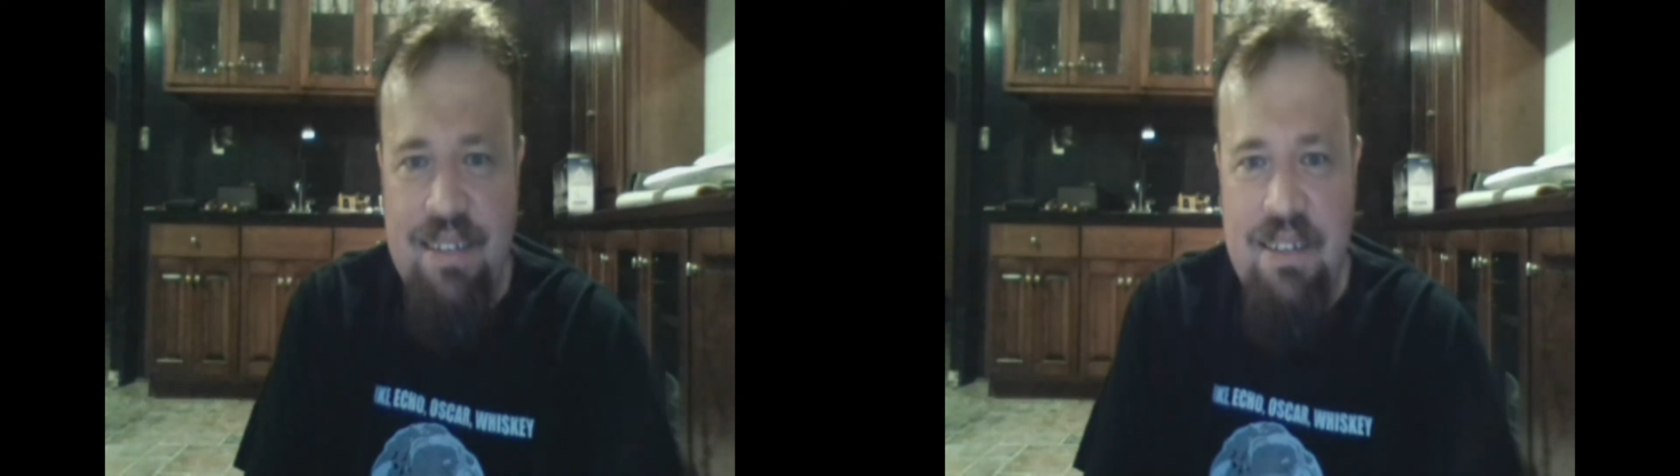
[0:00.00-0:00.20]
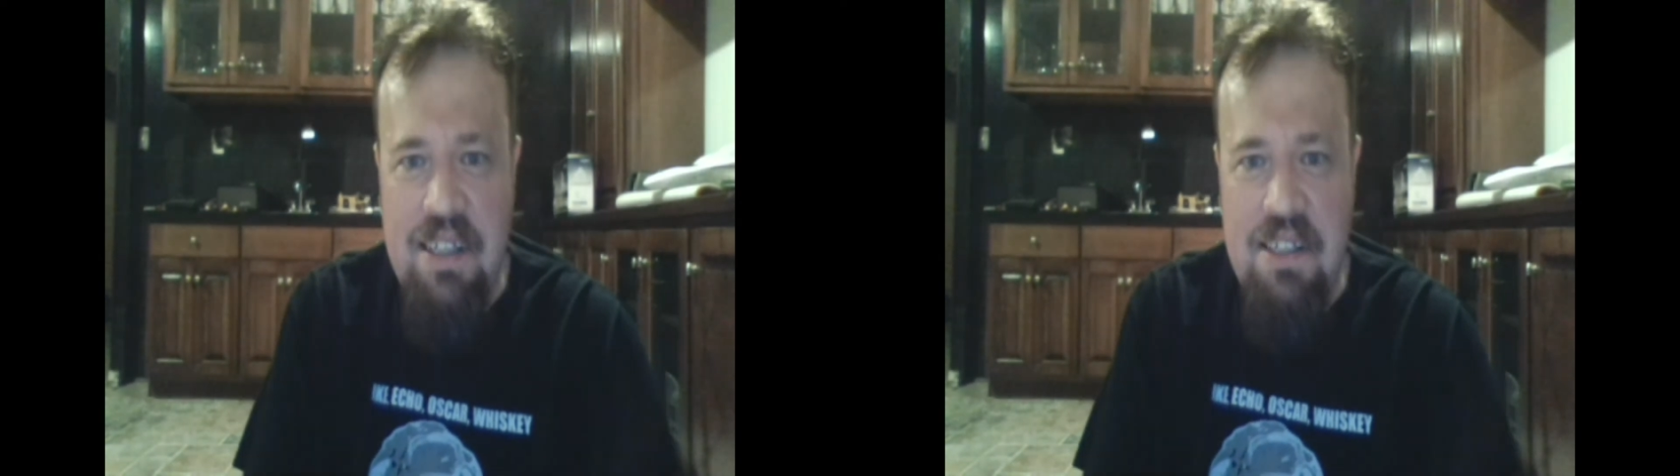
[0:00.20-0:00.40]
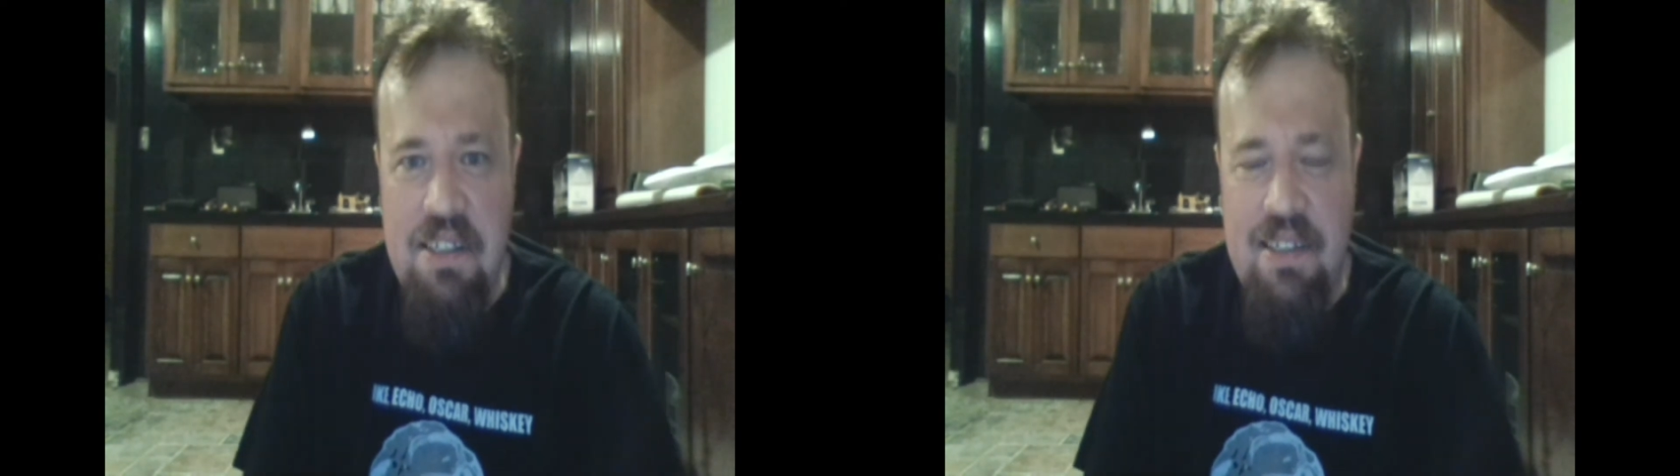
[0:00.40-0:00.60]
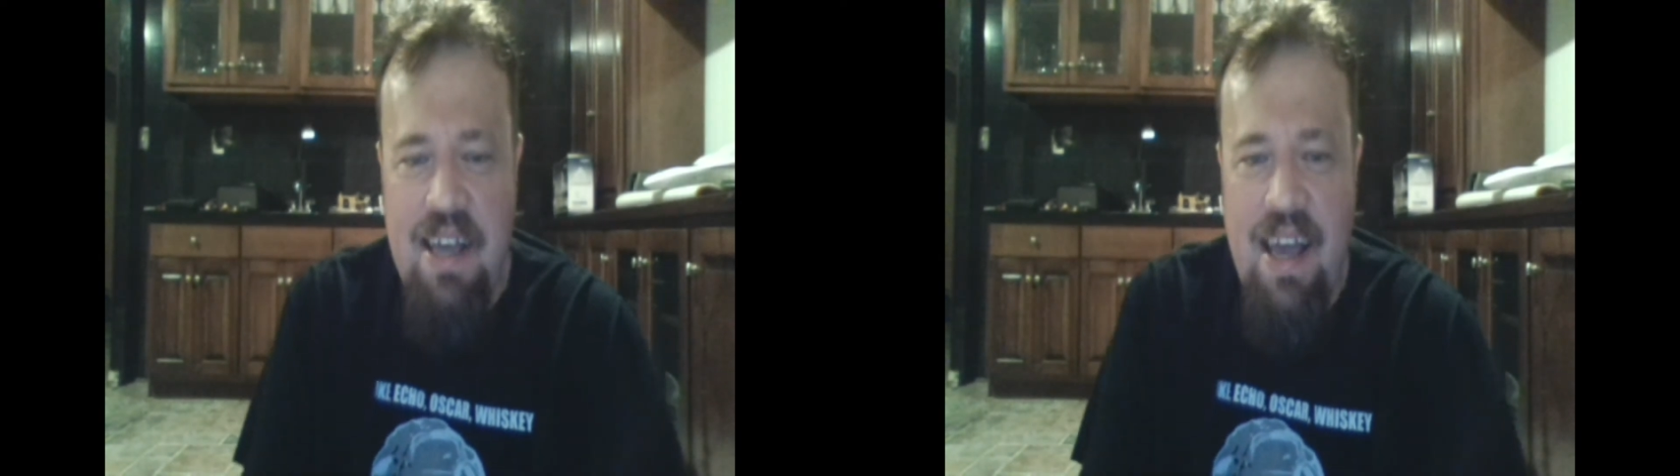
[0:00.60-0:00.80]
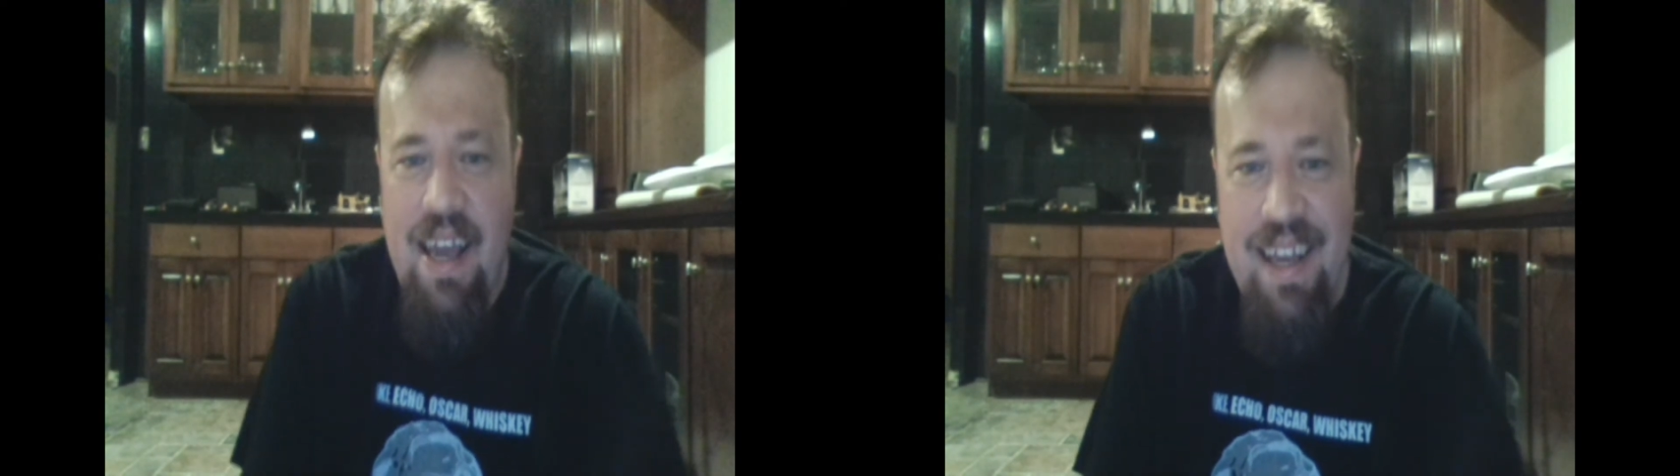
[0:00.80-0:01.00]
needless to
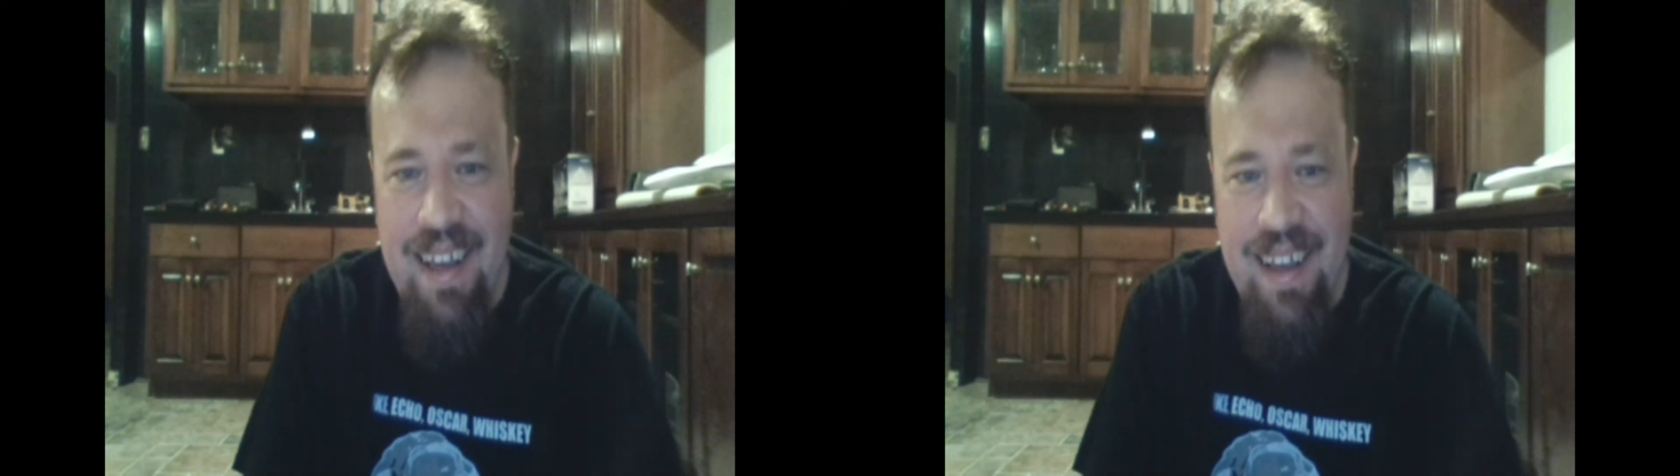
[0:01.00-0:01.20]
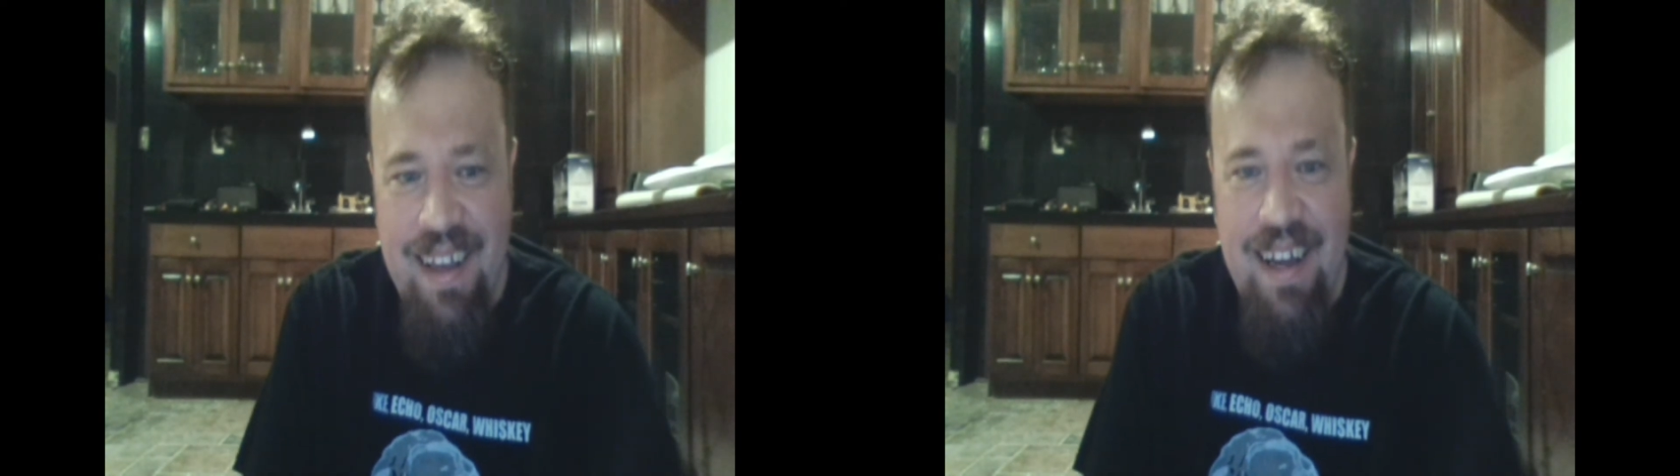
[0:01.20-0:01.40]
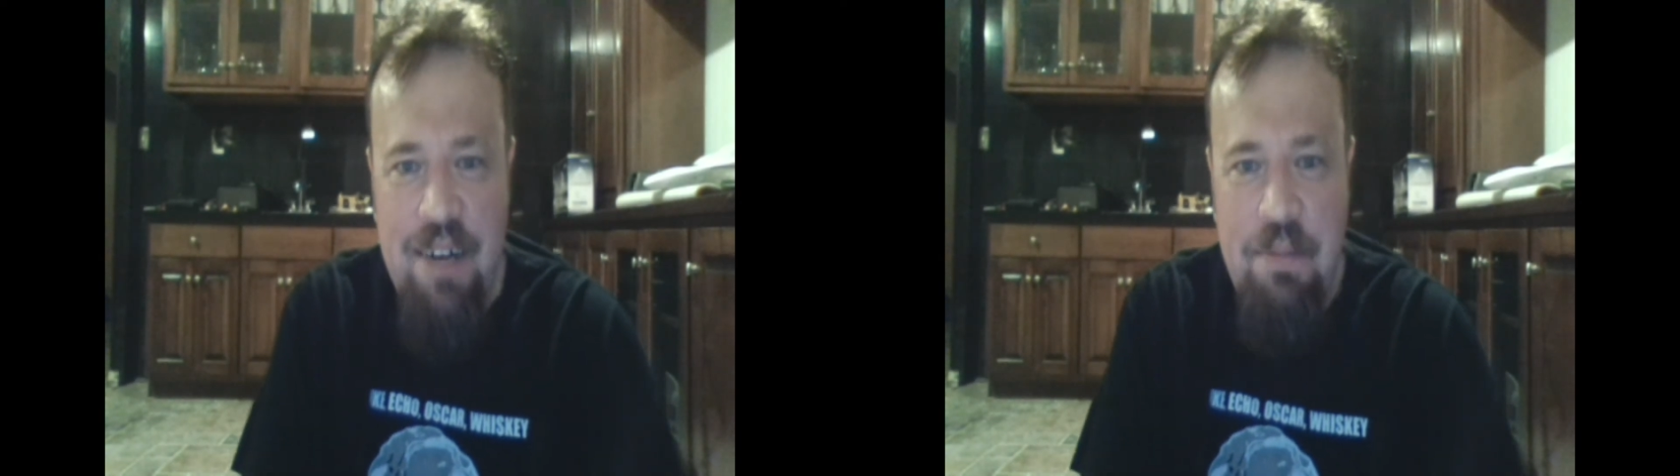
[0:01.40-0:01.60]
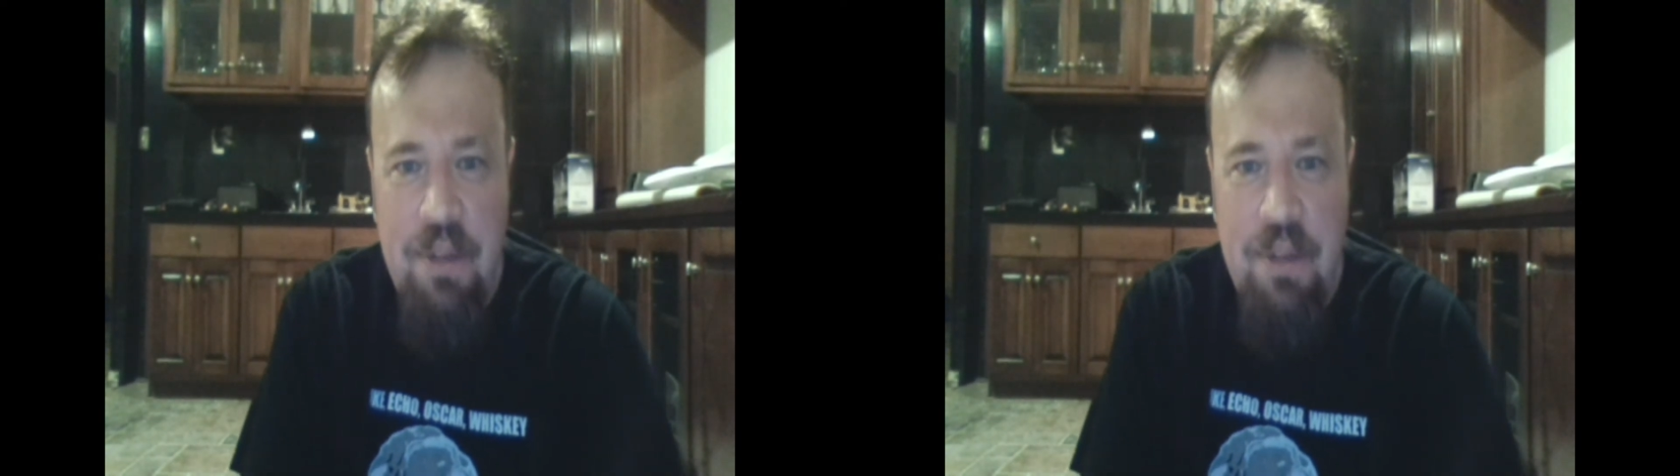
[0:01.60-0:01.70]
say, I'm